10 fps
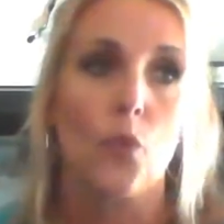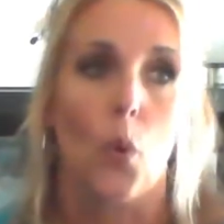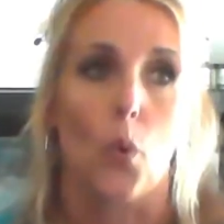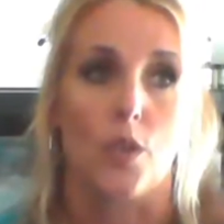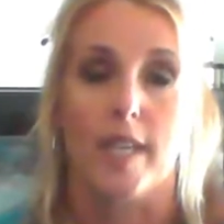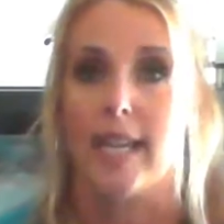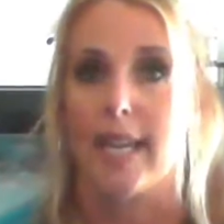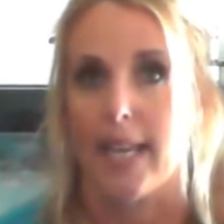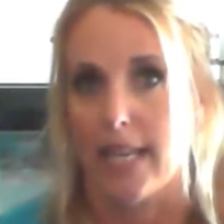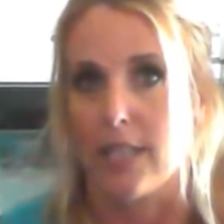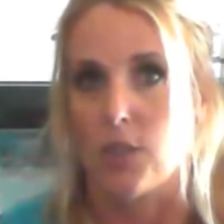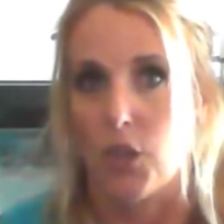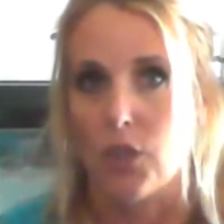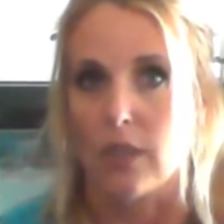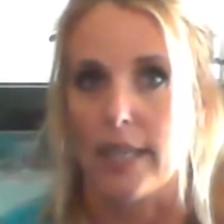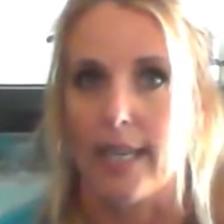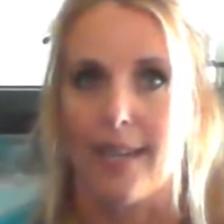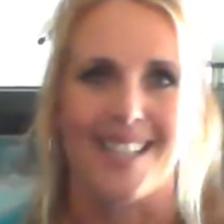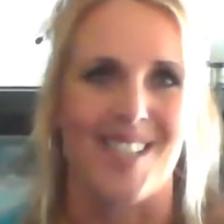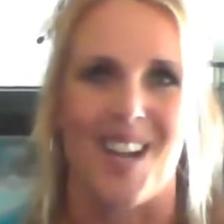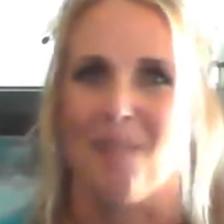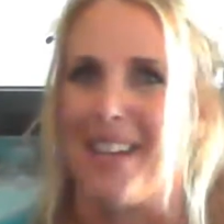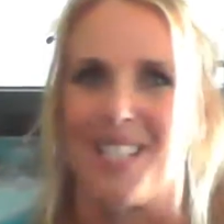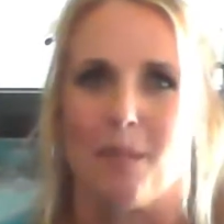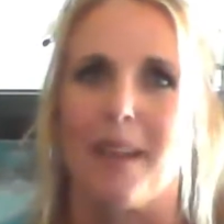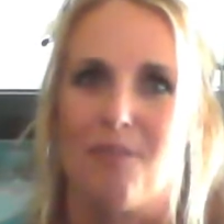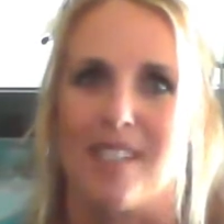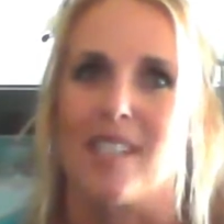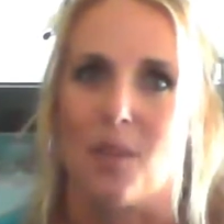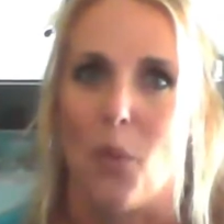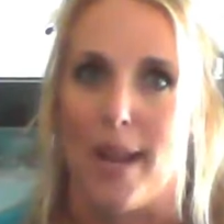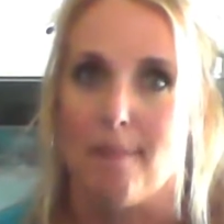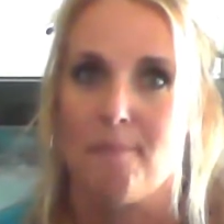or taking it internally, it's got amazing benefits either way.